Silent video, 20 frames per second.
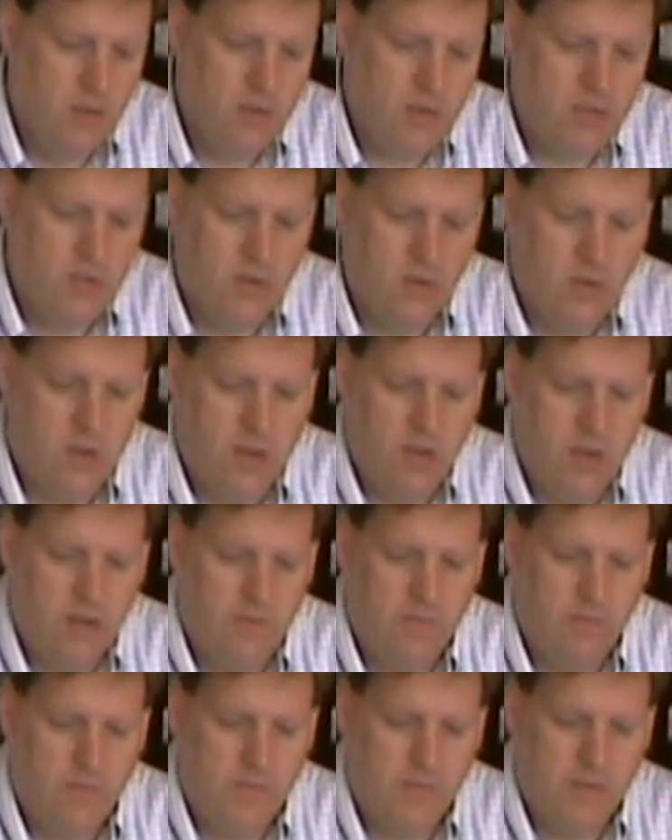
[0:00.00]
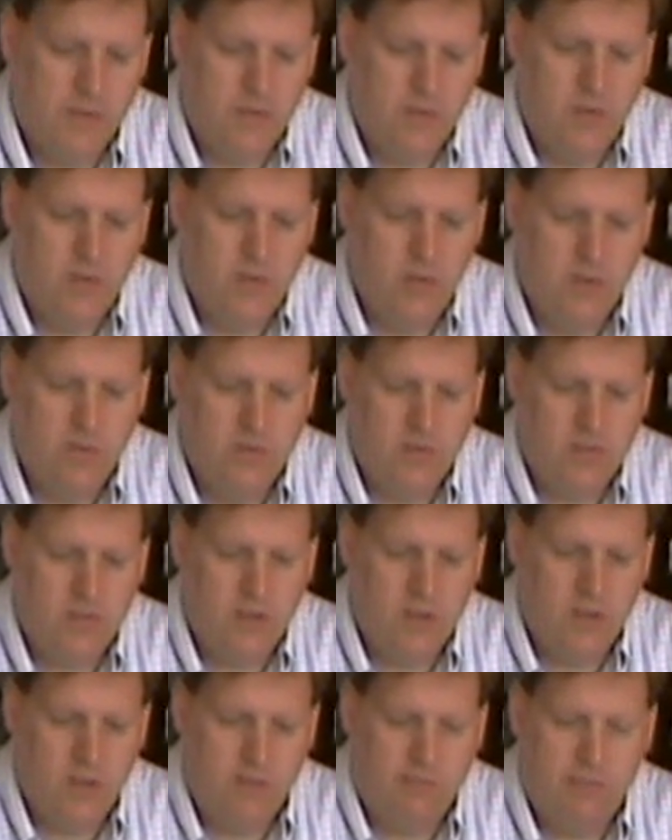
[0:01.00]
So you use
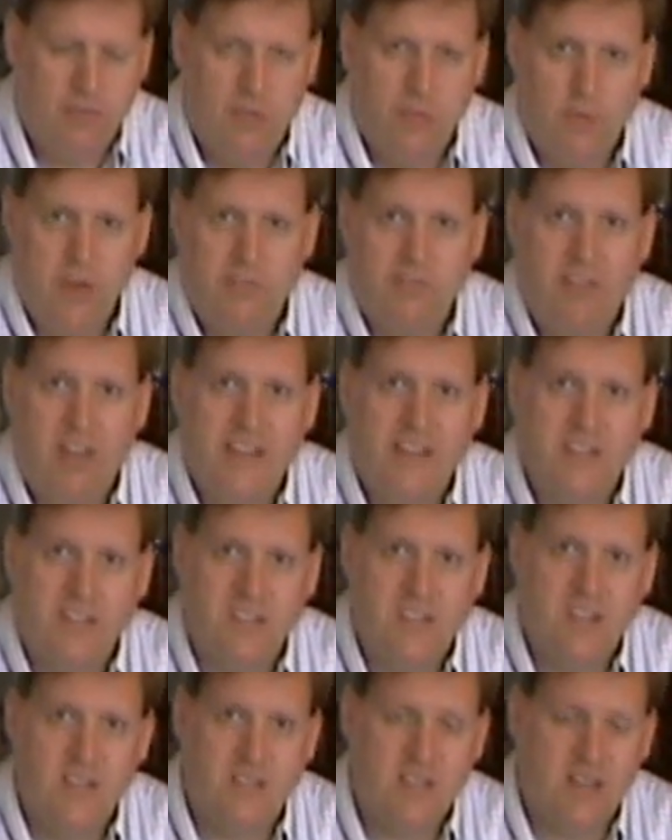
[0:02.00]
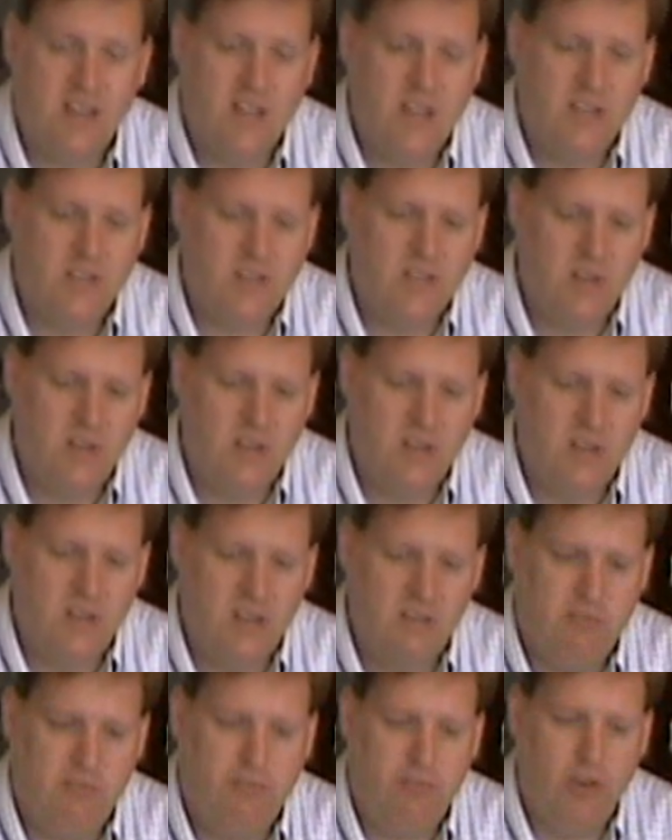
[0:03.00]
the Reflectix insulation and
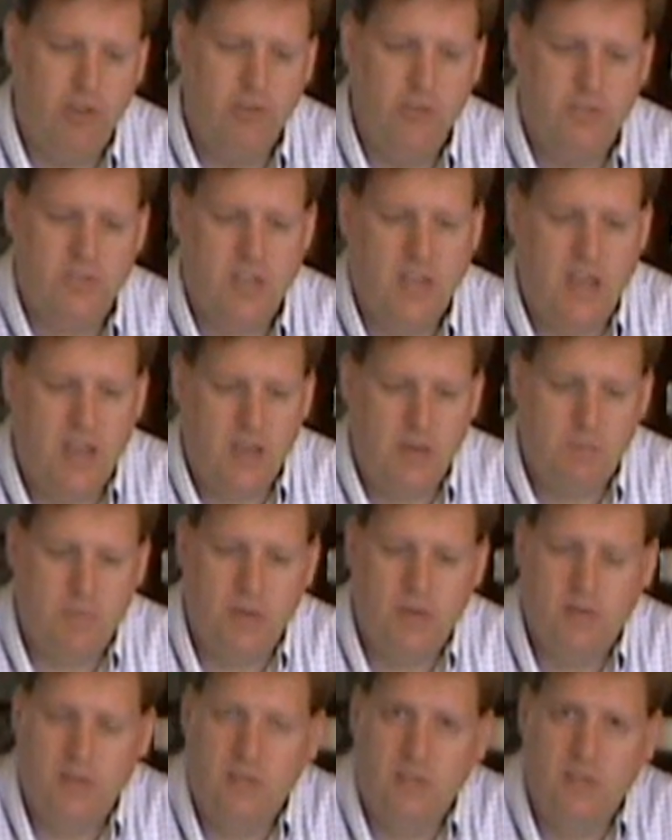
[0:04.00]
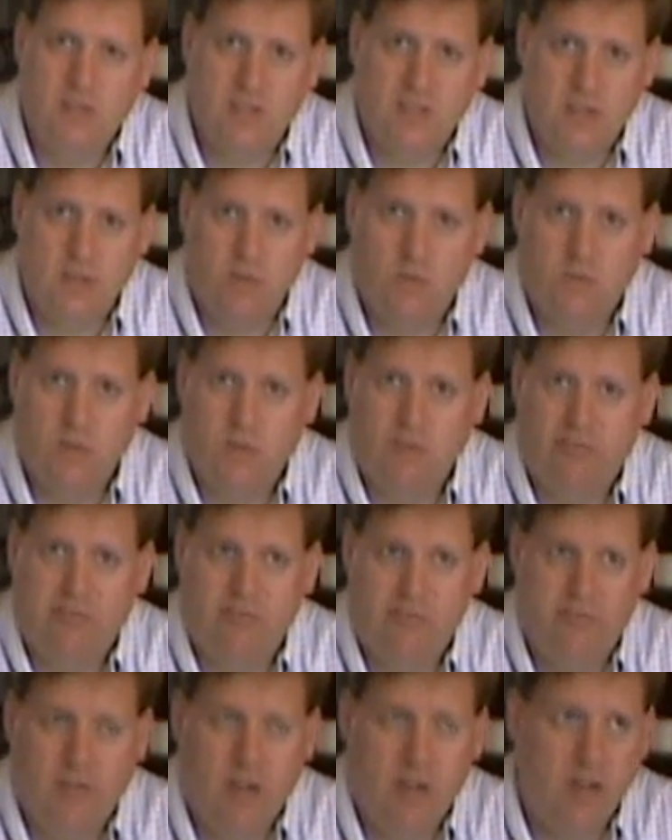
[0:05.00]
then flue tape, silver
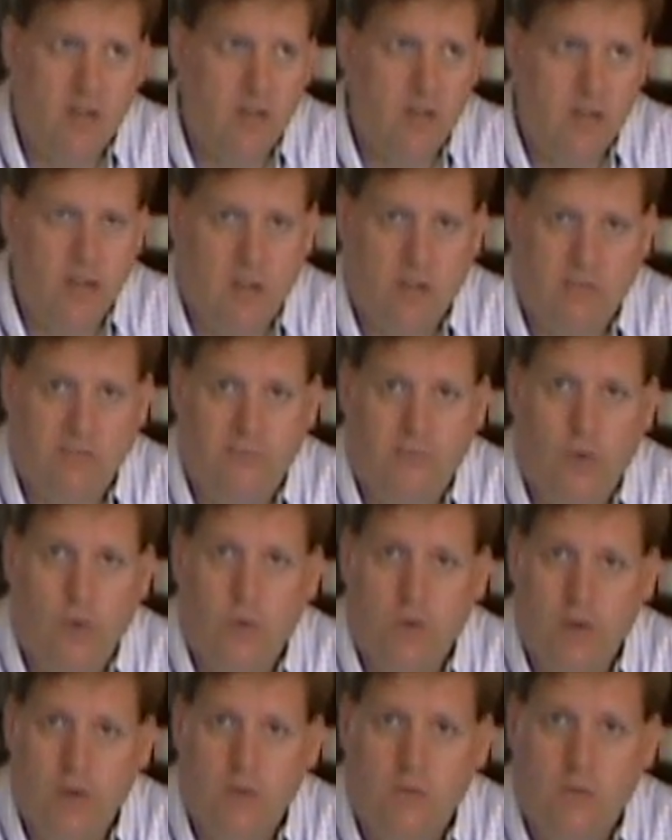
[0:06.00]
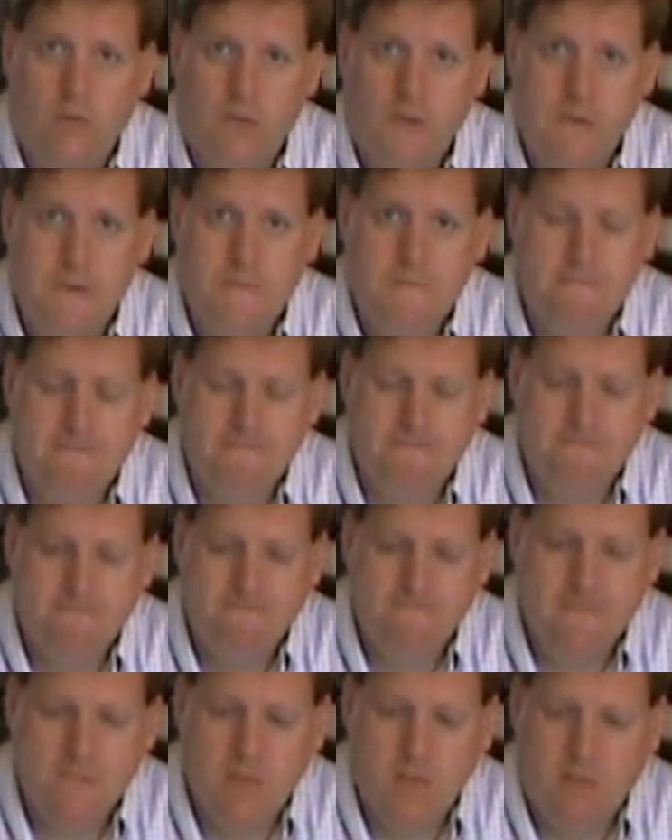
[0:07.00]
foil
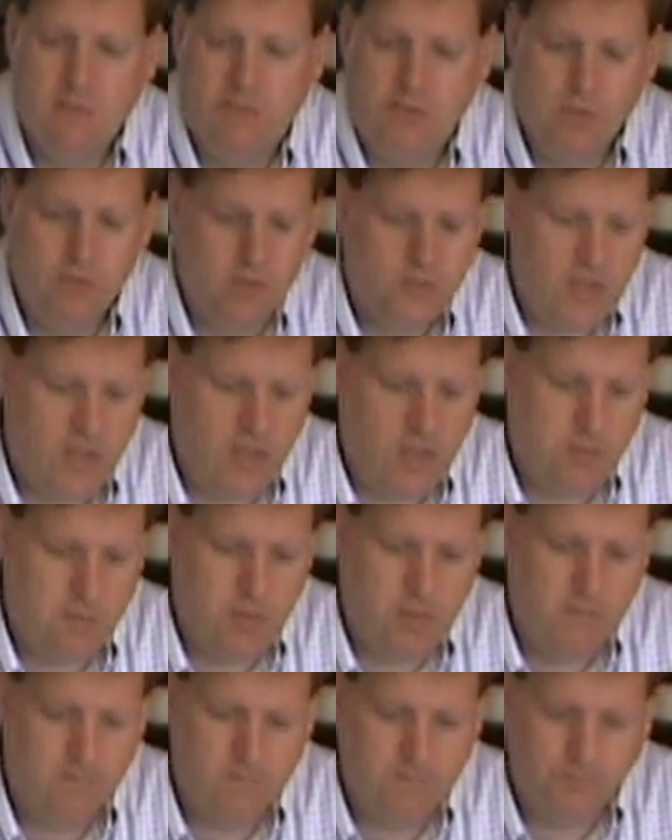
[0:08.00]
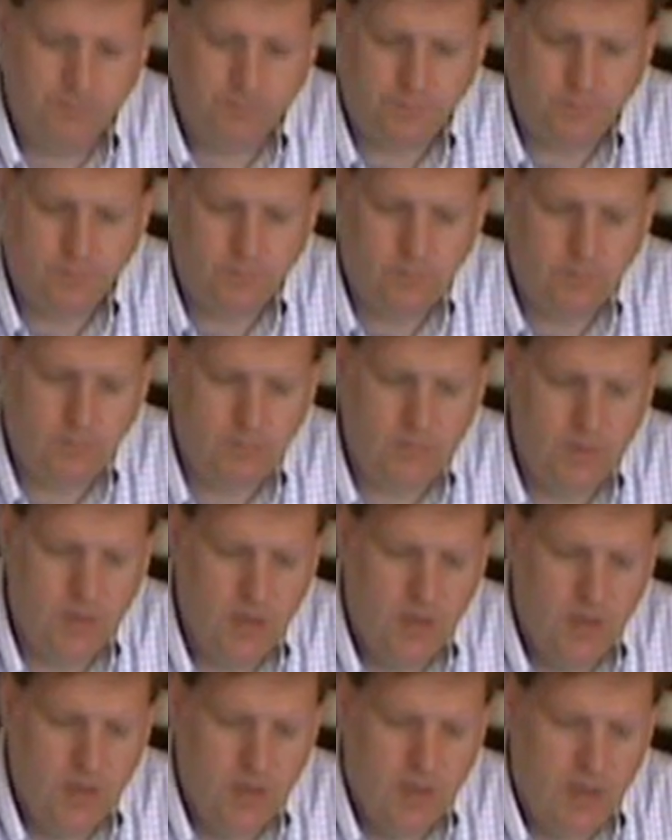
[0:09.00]
flue tape,
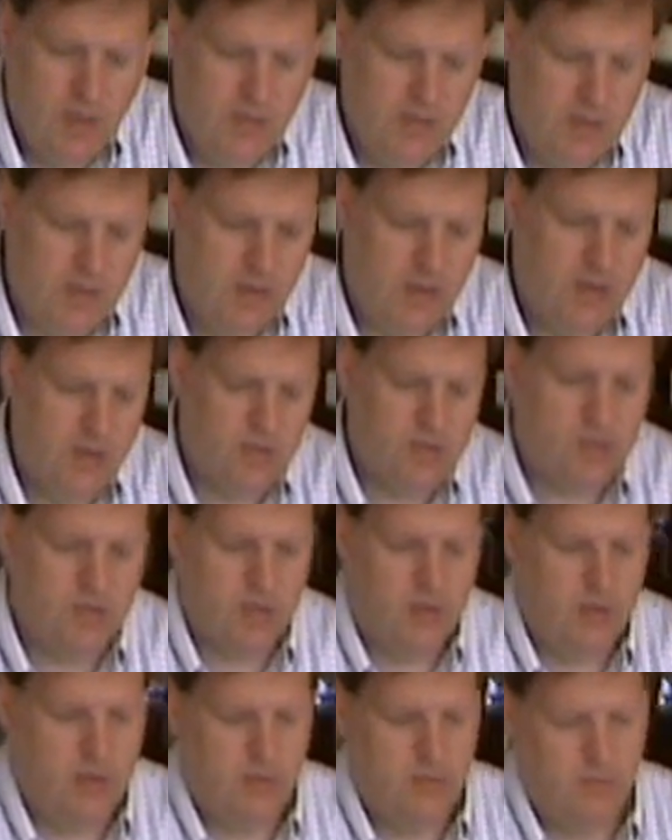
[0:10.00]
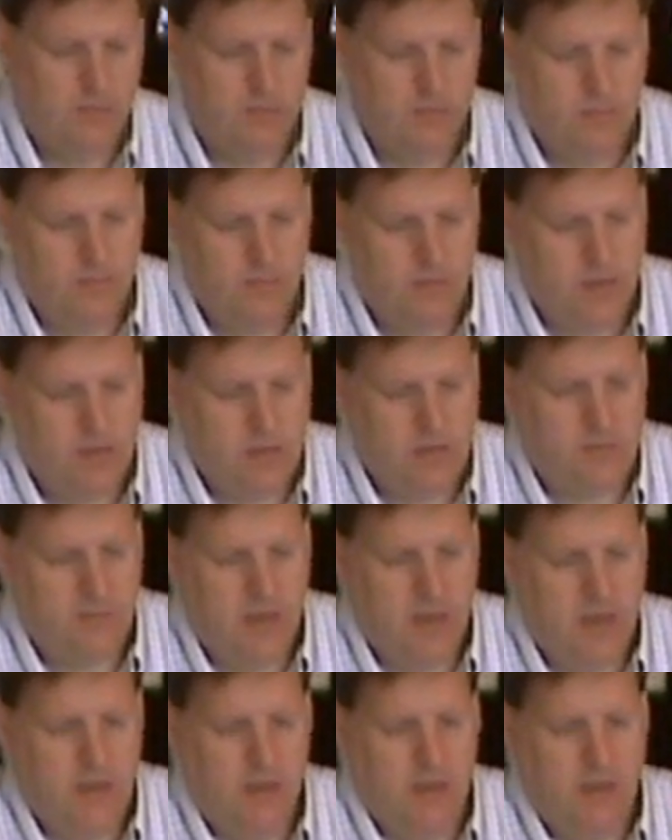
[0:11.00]
and then here's
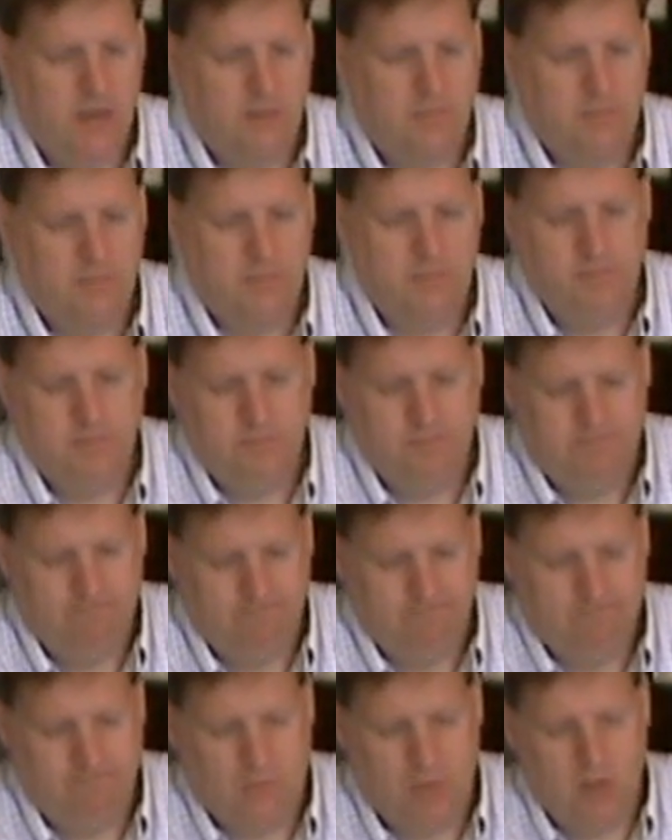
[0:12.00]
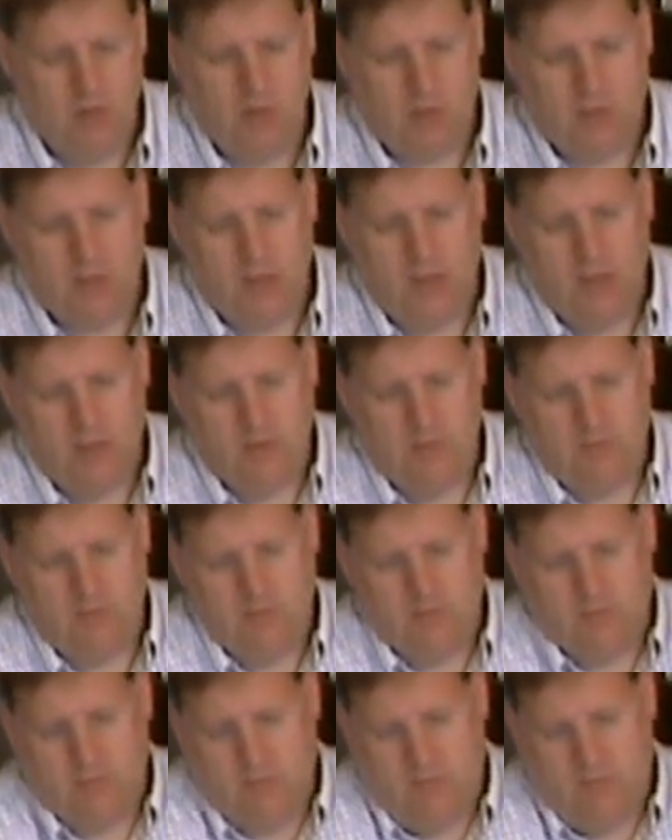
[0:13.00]
my cook kit